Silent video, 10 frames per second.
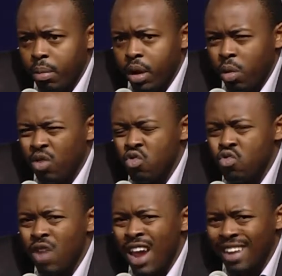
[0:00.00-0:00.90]
it was
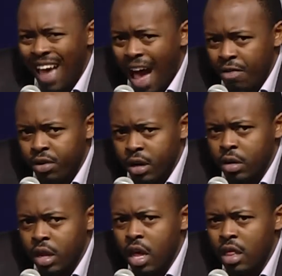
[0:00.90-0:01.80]
right after,
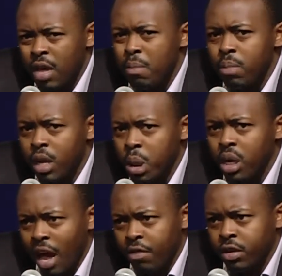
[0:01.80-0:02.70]
in the immediate
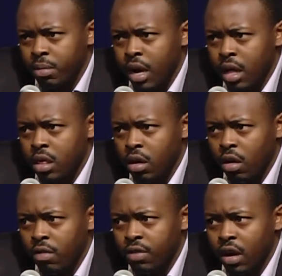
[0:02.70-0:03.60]
aftermath
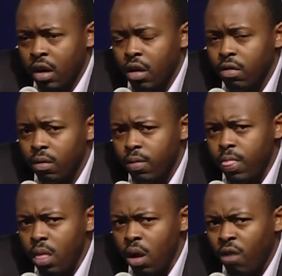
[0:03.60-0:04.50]
of
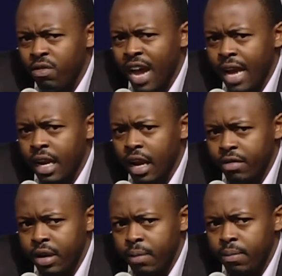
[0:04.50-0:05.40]

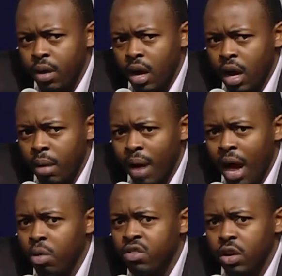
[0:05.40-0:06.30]
9/11. I
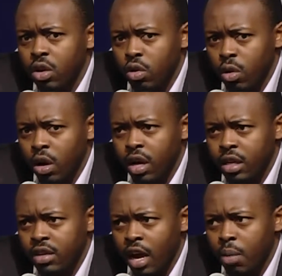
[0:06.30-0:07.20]
was in New York at the
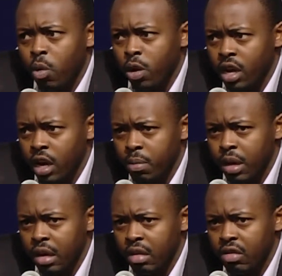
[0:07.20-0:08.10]
time working at
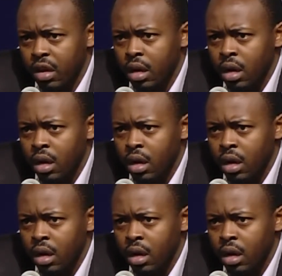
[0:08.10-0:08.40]
McKinsey.